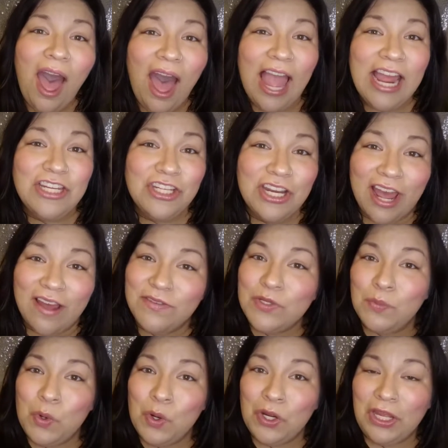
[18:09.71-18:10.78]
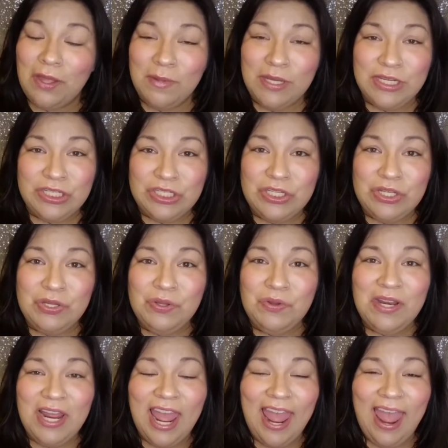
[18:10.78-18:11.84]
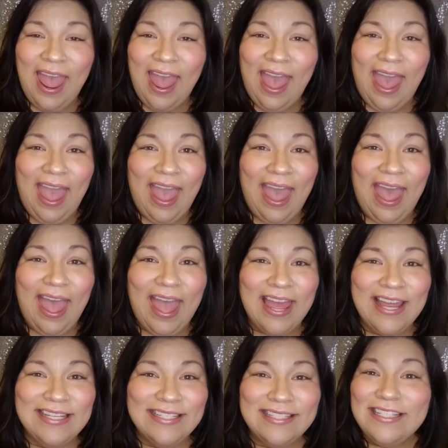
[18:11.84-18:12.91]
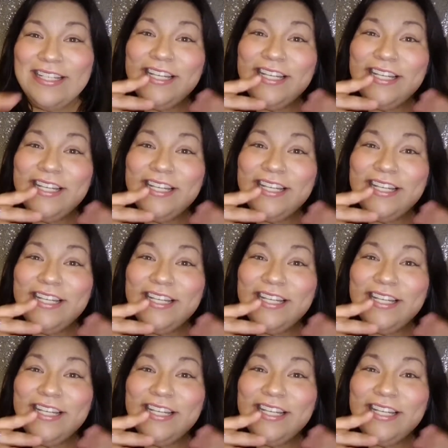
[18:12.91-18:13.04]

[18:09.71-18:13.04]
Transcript: I should have some more coming soon. And good